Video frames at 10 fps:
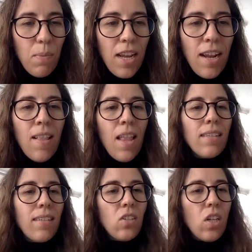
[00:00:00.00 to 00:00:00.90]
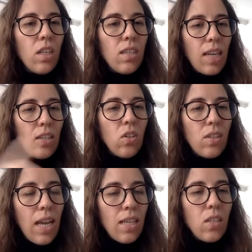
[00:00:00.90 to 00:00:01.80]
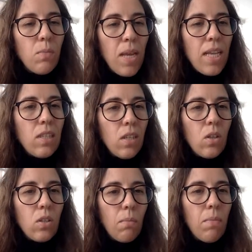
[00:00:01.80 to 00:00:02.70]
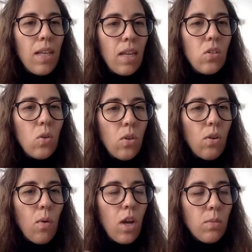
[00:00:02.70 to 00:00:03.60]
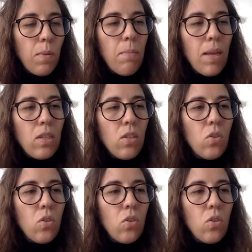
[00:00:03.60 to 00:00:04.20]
but essentially this exercise is based on something that is called the grasping method.